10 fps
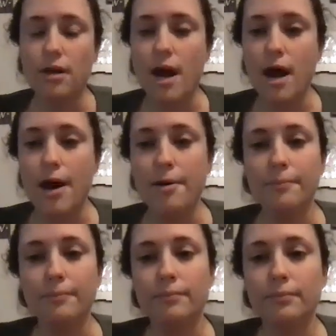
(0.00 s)

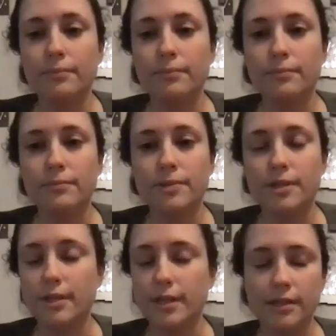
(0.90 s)
The
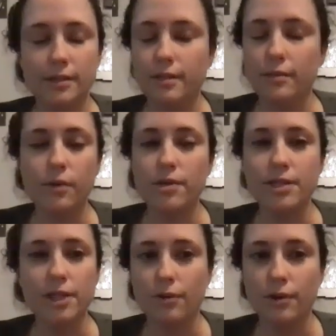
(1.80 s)
worst
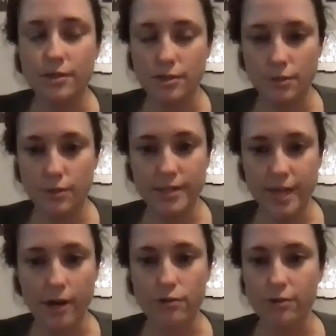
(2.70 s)
thing you can do is
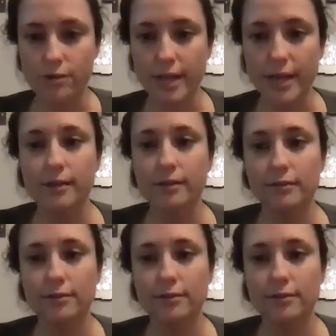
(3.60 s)
actually like